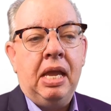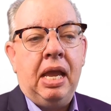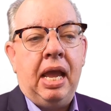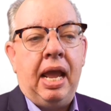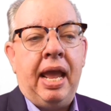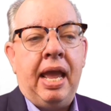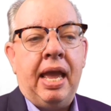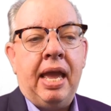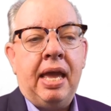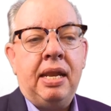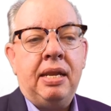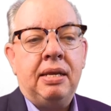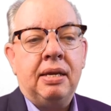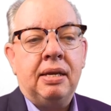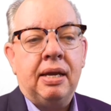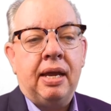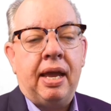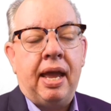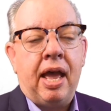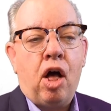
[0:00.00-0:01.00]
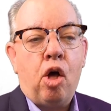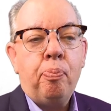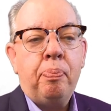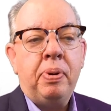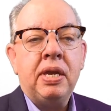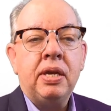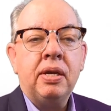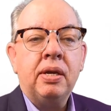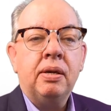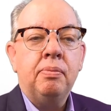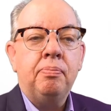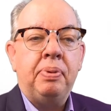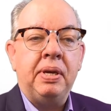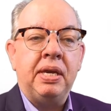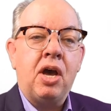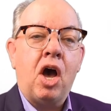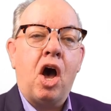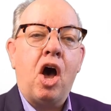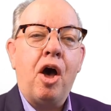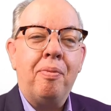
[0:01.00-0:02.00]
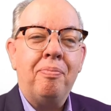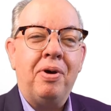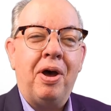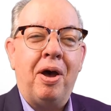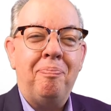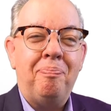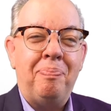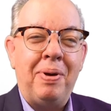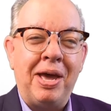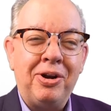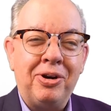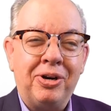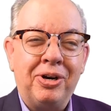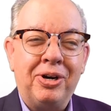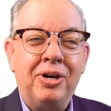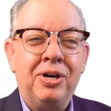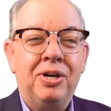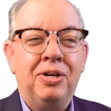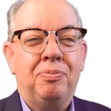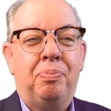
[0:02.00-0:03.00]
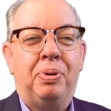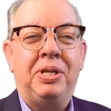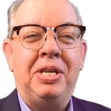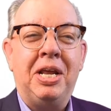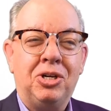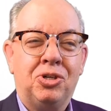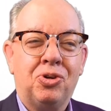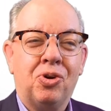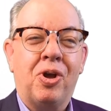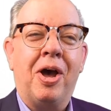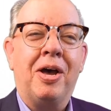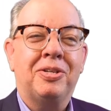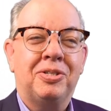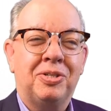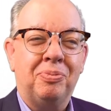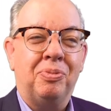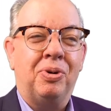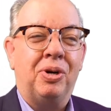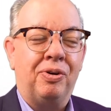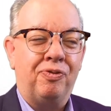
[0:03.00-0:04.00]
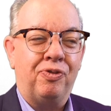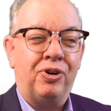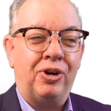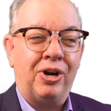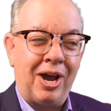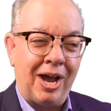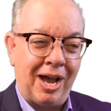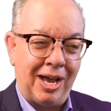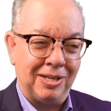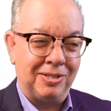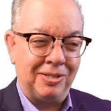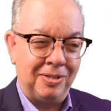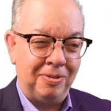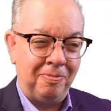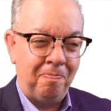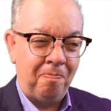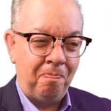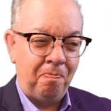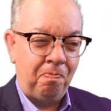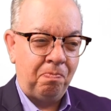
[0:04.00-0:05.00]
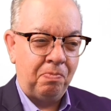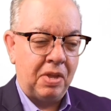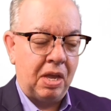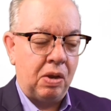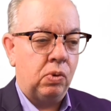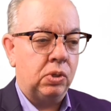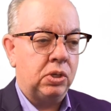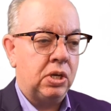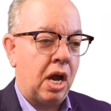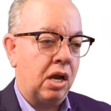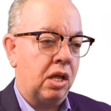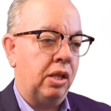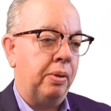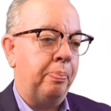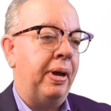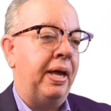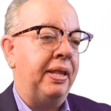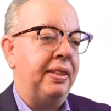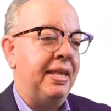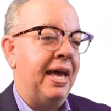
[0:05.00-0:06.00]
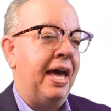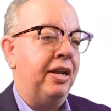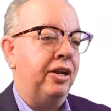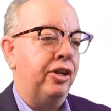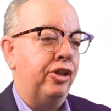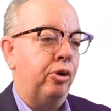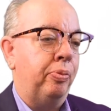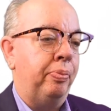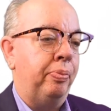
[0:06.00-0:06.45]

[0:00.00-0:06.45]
and helping become a better potential customer for us. We'll talk about that in a little